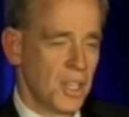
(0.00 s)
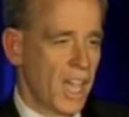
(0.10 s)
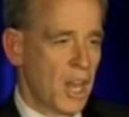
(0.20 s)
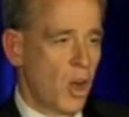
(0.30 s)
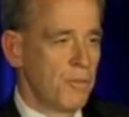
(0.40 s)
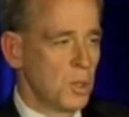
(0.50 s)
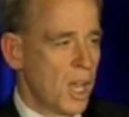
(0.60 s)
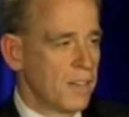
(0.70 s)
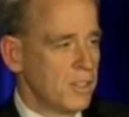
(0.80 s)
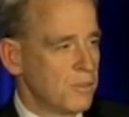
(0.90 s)
an awful
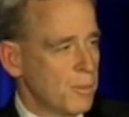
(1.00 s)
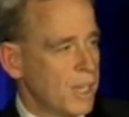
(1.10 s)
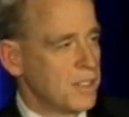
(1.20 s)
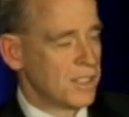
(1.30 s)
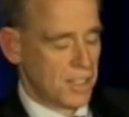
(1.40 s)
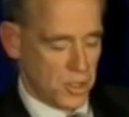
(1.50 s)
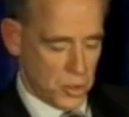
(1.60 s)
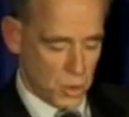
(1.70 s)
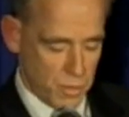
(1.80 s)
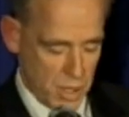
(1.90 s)
lot of information in a
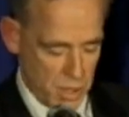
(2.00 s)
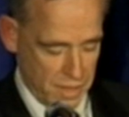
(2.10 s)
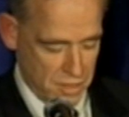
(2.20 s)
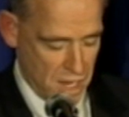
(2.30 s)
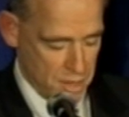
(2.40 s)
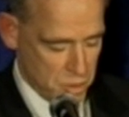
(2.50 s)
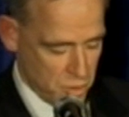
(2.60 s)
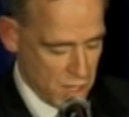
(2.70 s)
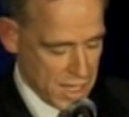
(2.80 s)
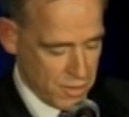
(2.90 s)
short period of time.
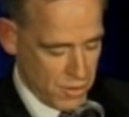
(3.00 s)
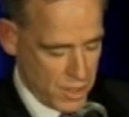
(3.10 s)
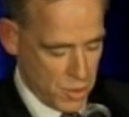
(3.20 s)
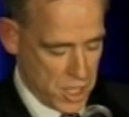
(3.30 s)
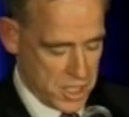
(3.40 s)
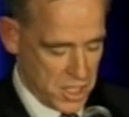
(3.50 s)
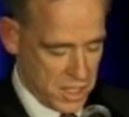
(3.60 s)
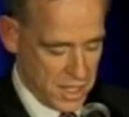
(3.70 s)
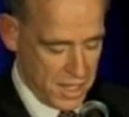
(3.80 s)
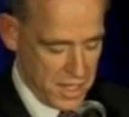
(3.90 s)
So thank you very
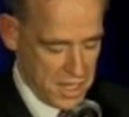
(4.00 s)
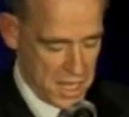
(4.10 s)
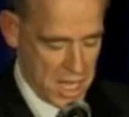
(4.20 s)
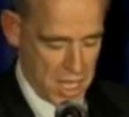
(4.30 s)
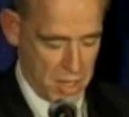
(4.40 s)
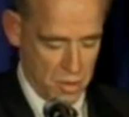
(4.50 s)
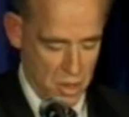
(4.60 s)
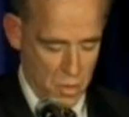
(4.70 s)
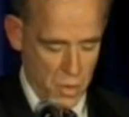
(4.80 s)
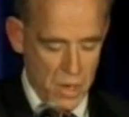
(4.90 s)
much. Uh,
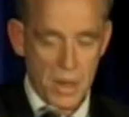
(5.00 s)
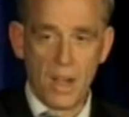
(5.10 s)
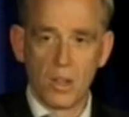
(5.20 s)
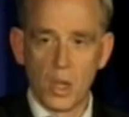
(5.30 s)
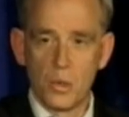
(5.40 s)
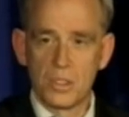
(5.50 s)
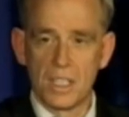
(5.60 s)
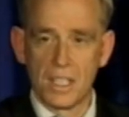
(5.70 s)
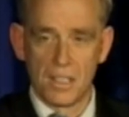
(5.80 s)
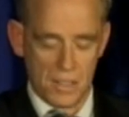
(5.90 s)
we are now
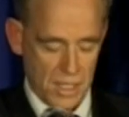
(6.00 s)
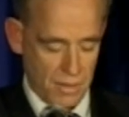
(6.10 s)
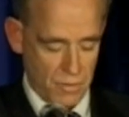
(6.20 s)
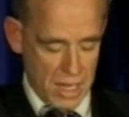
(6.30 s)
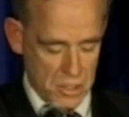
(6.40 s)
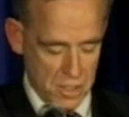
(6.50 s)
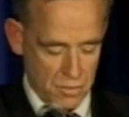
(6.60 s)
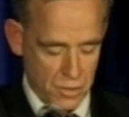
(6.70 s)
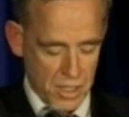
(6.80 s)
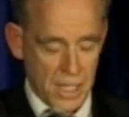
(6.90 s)
closing the
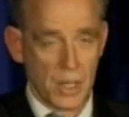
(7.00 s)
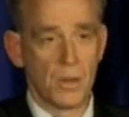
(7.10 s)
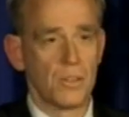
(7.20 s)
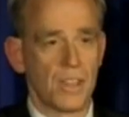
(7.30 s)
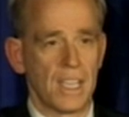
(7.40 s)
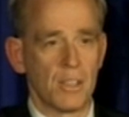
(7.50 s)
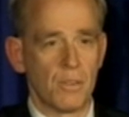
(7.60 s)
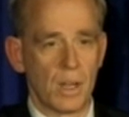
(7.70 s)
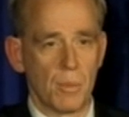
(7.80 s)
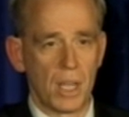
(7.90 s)
convention for the year. Thank you
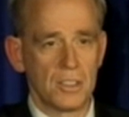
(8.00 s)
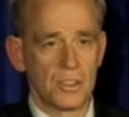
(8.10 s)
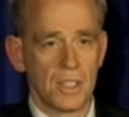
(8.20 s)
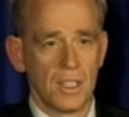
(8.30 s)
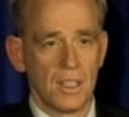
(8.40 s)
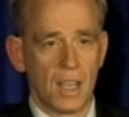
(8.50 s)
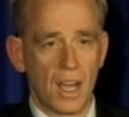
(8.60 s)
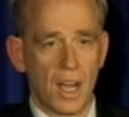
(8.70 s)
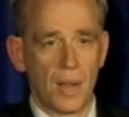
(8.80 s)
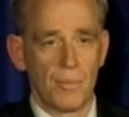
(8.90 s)
very much.
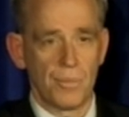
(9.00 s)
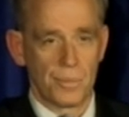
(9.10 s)
Um,